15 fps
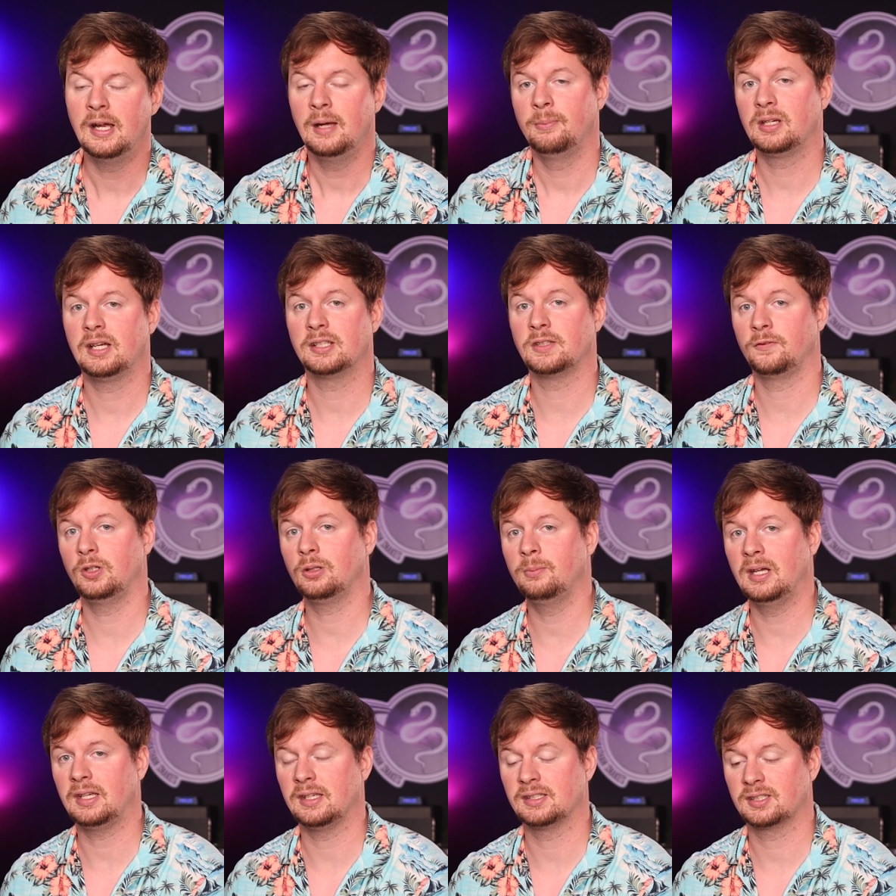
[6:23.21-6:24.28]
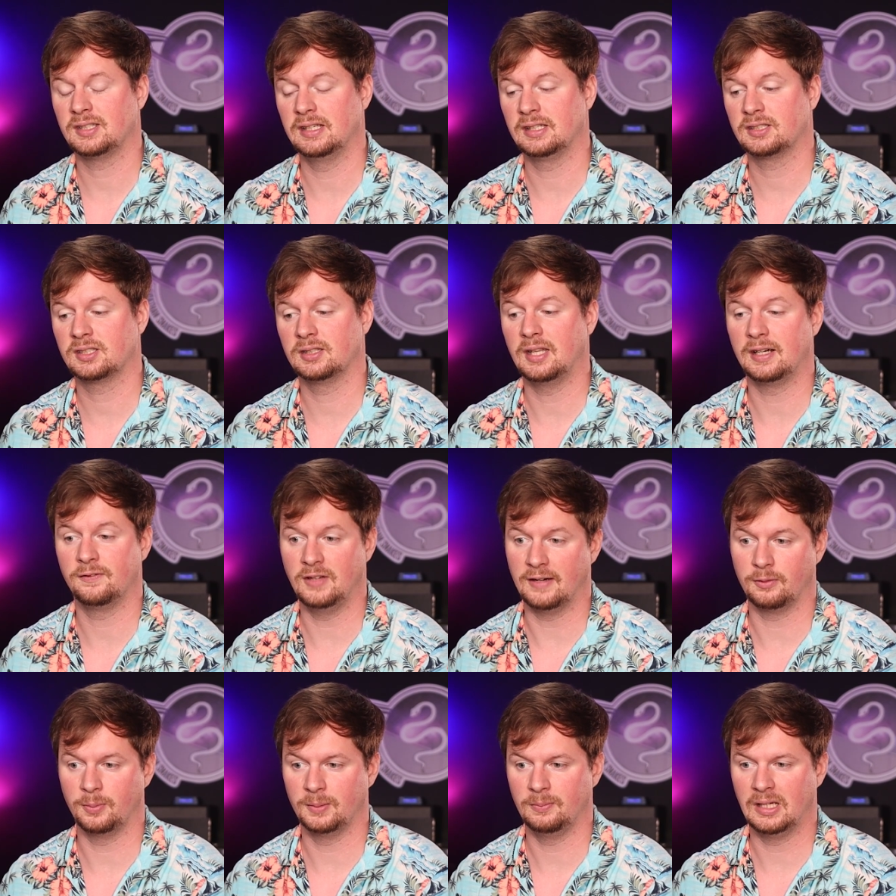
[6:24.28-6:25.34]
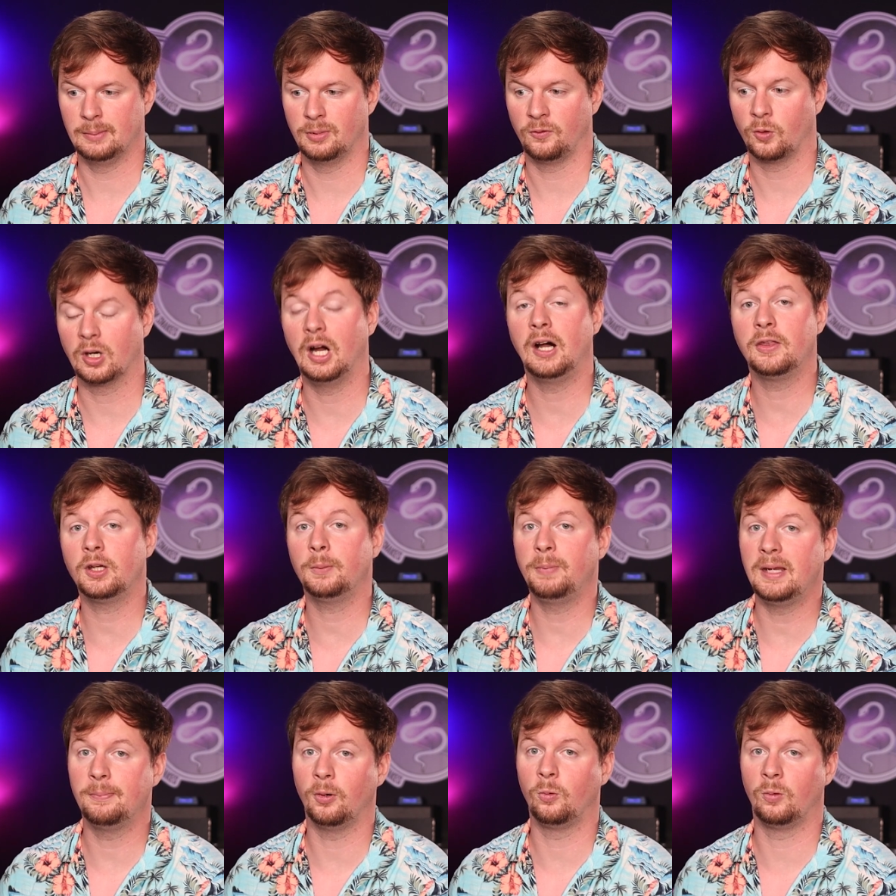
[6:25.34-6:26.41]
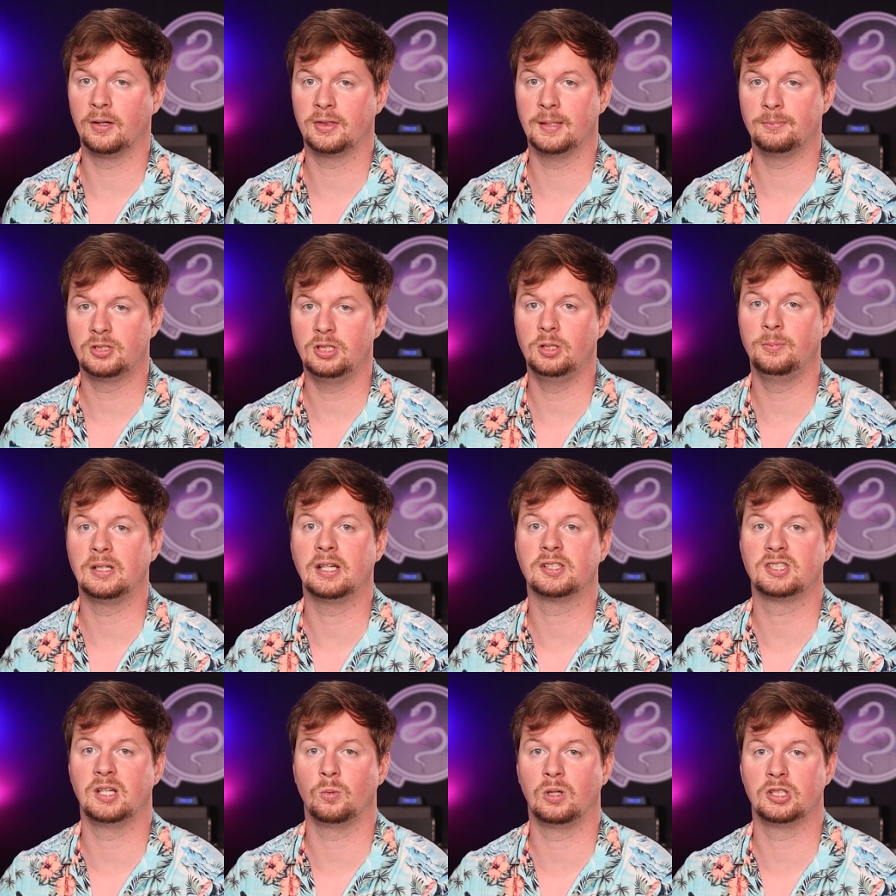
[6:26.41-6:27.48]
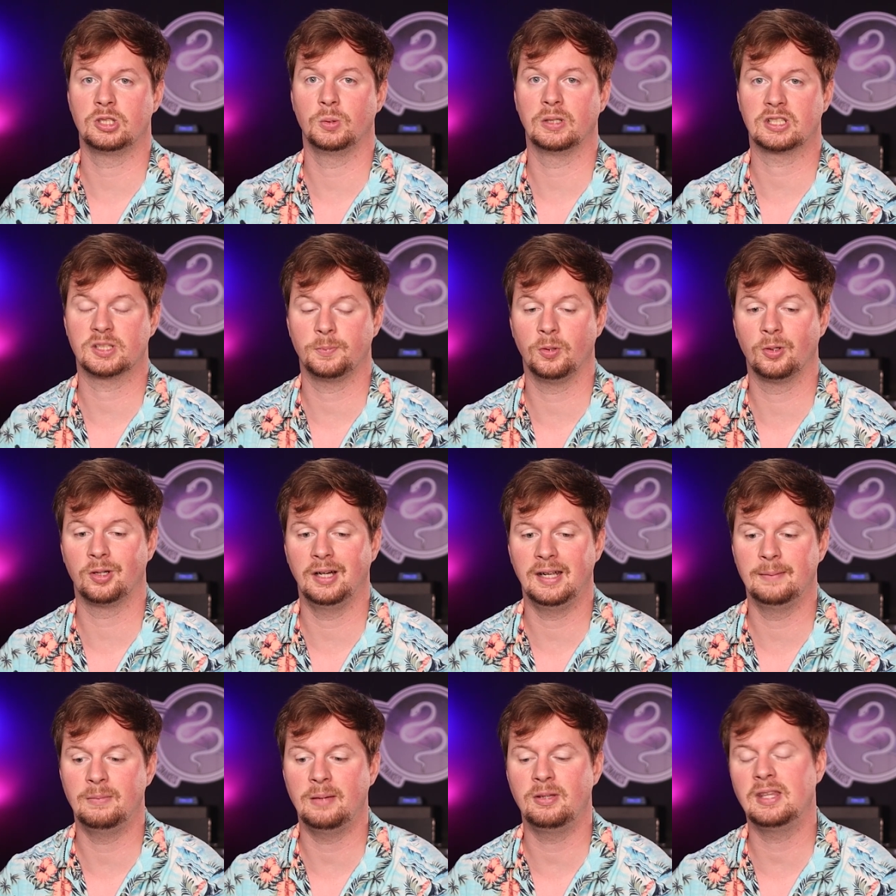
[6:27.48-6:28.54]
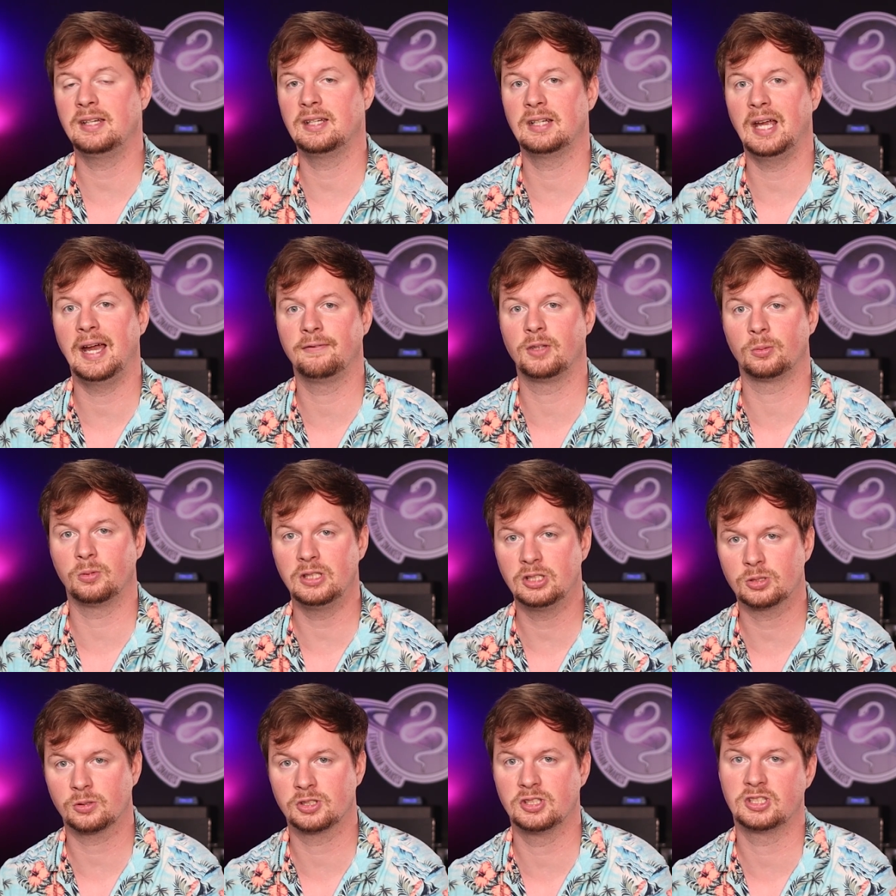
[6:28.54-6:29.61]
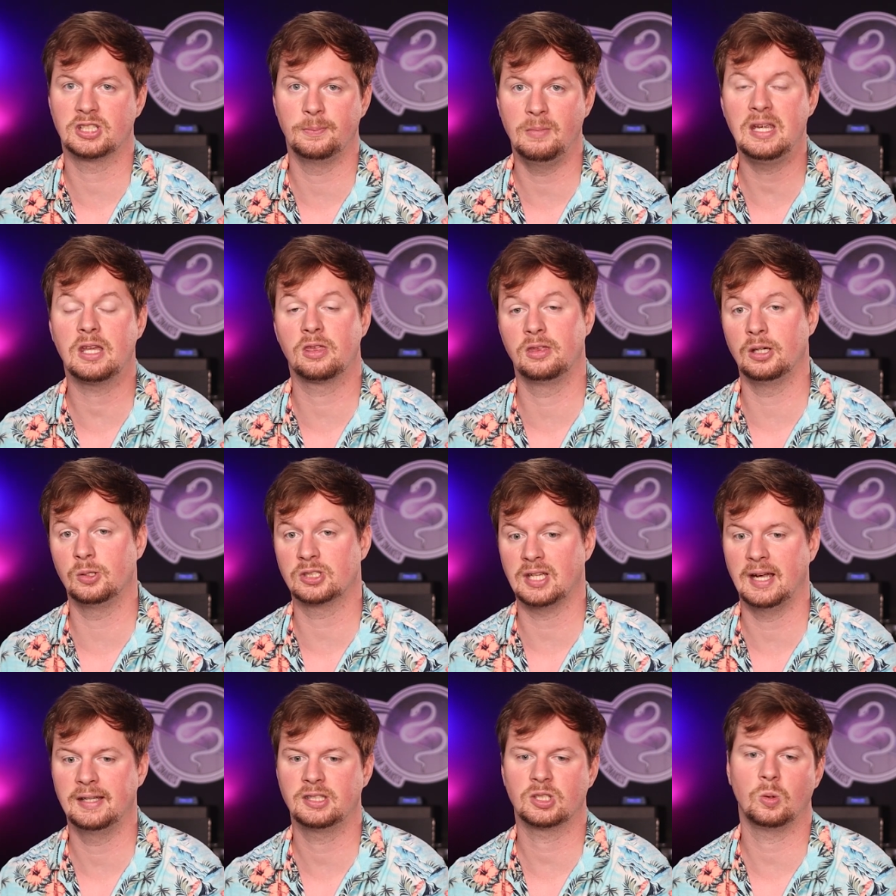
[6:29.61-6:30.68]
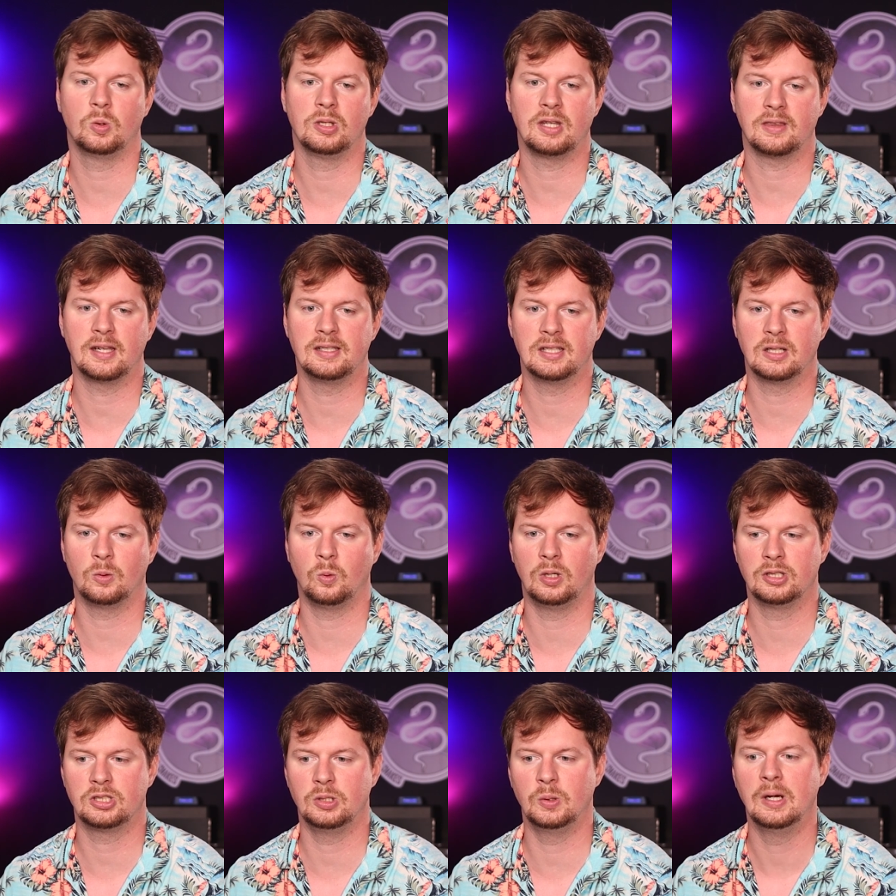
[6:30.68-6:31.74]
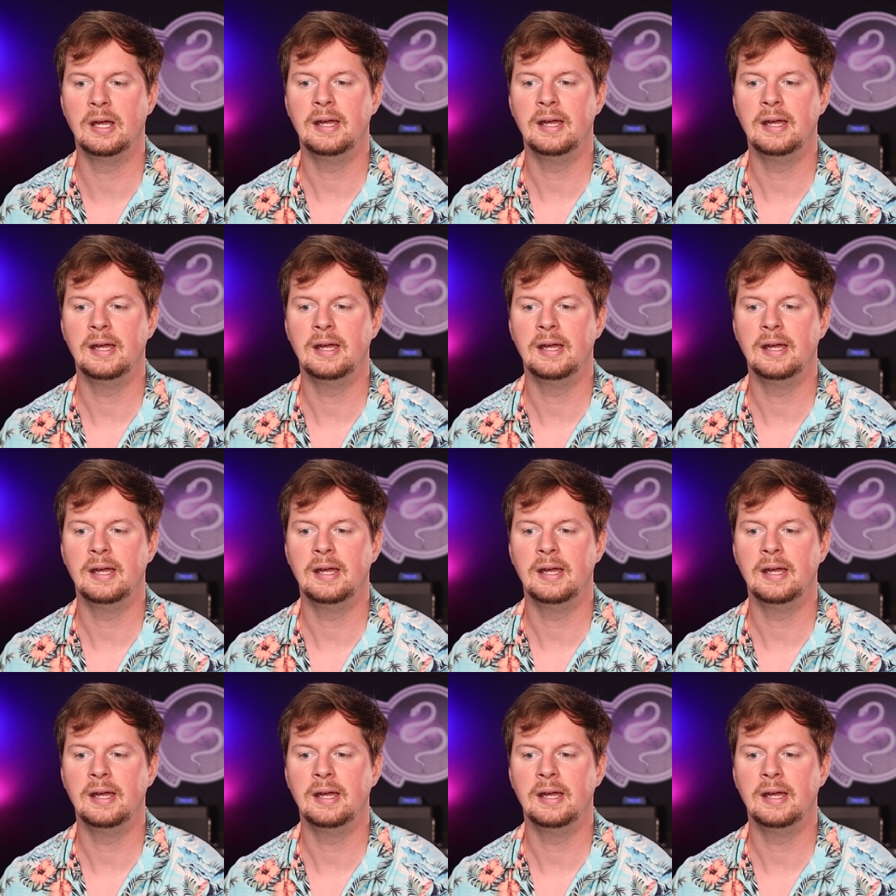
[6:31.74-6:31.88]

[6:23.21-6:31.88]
Because if you're making snakes that have never been made before, other people want them too because they want to explore, and maybe they didn't have the resources to make those heads, or that they didn't want to